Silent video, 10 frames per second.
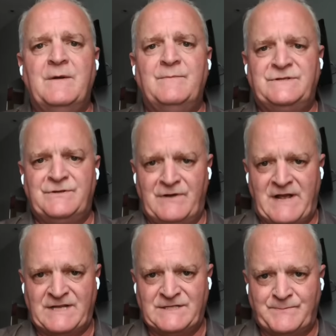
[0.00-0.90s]
Be sure to
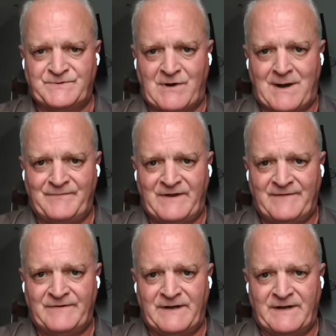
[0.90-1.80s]
like and subscribe if you
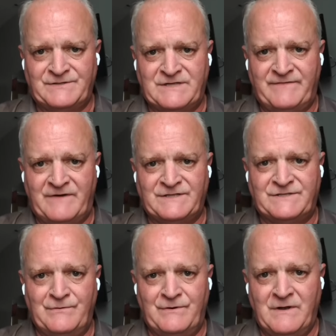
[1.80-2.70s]
haven't, and I'll see you very
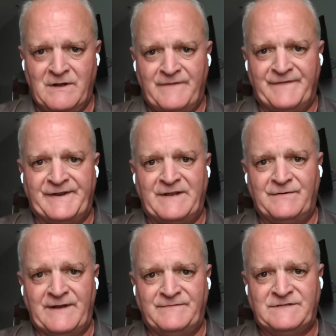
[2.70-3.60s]
soon on the
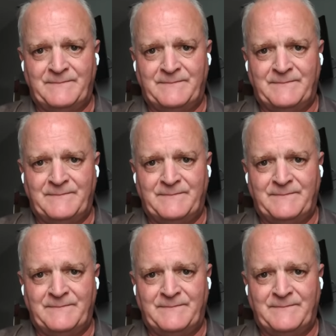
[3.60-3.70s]
Daniel Davis